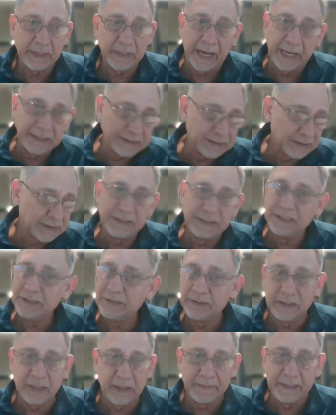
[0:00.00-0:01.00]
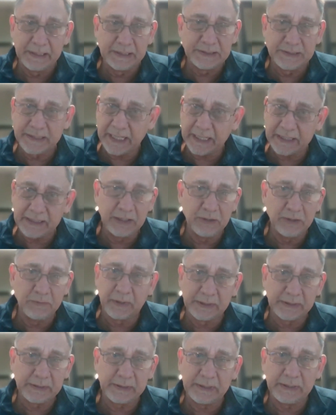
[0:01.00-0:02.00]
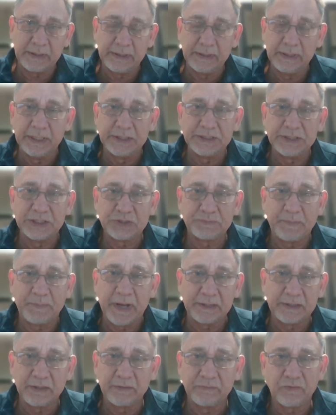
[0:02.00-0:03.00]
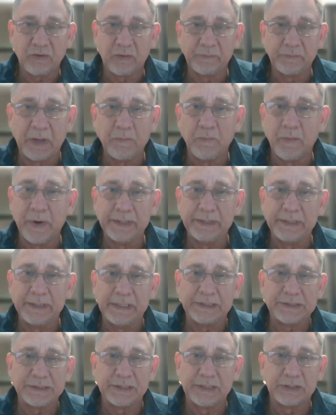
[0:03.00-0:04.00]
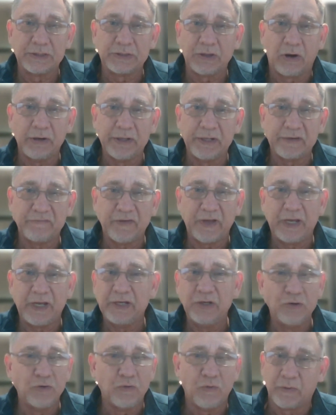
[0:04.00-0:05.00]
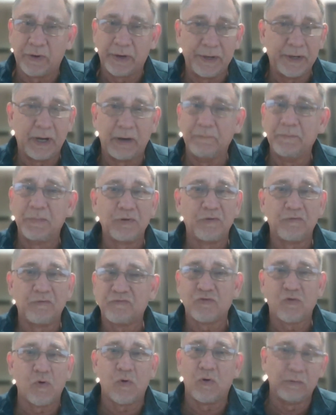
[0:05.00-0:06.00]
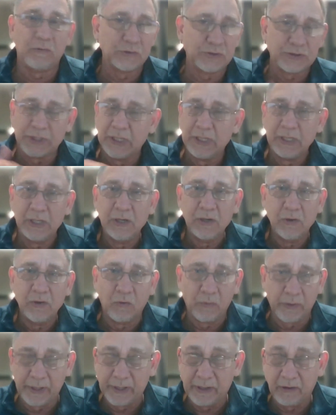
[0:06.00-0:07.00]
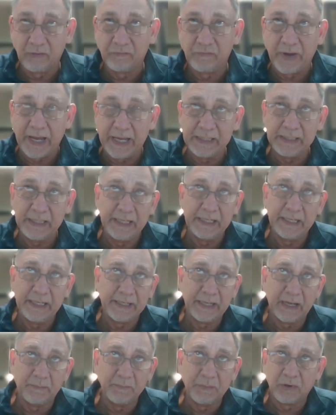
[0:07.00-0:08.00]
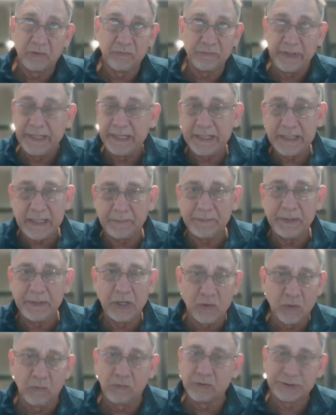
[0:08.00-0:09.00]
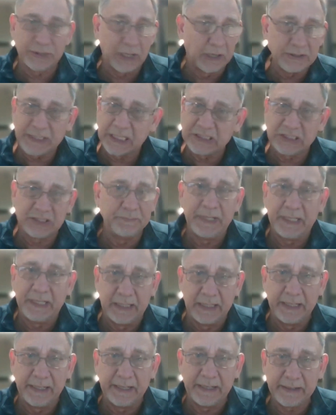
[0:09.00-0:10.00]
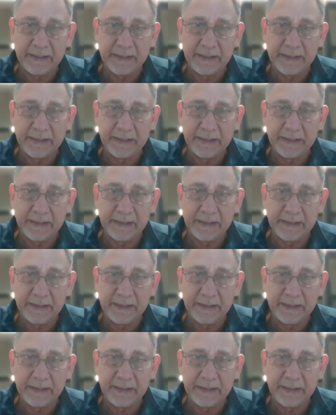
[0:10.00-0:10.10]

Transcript: I just need to know exactly what is expected from whether it's in a dollar value or a number of calls or of handling a number of incoming calls. Those has to be clear.